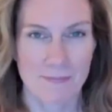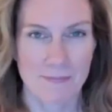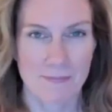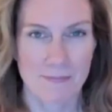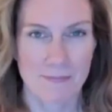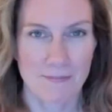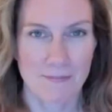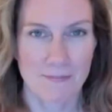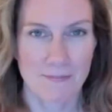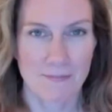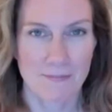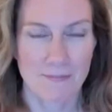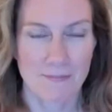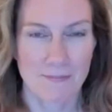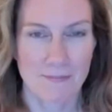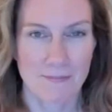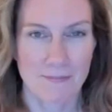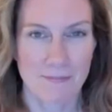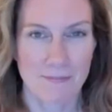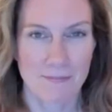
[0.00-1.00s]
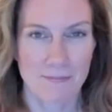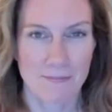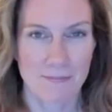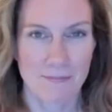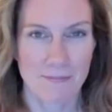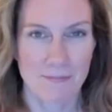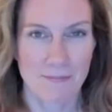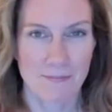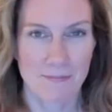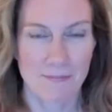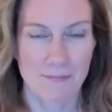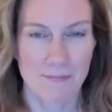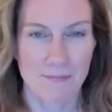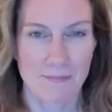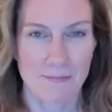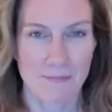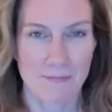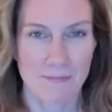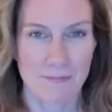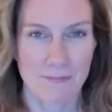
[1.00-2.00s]

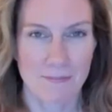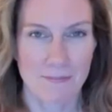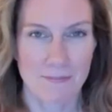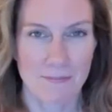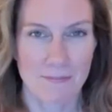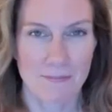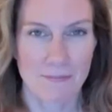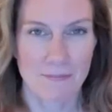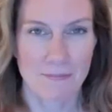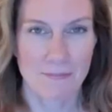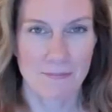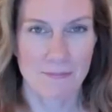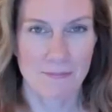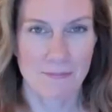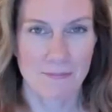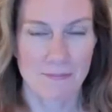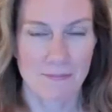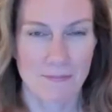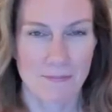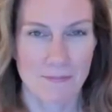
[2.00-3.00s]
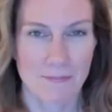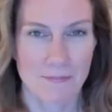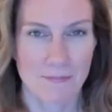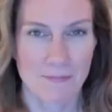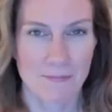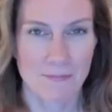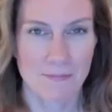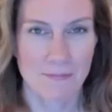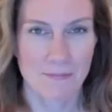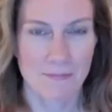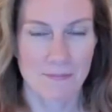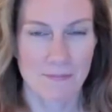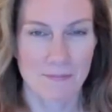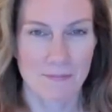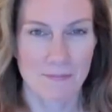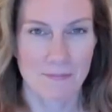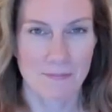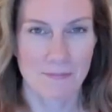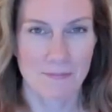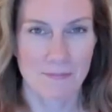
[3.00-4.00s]

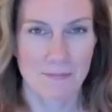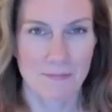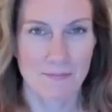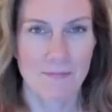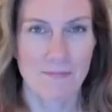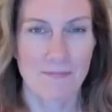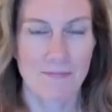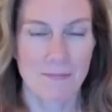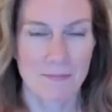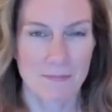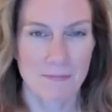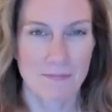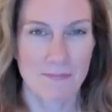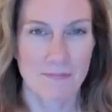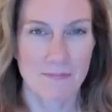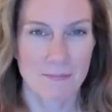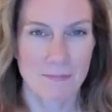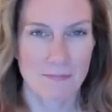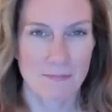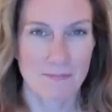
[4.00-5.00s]
No words are spoken by the person on screen.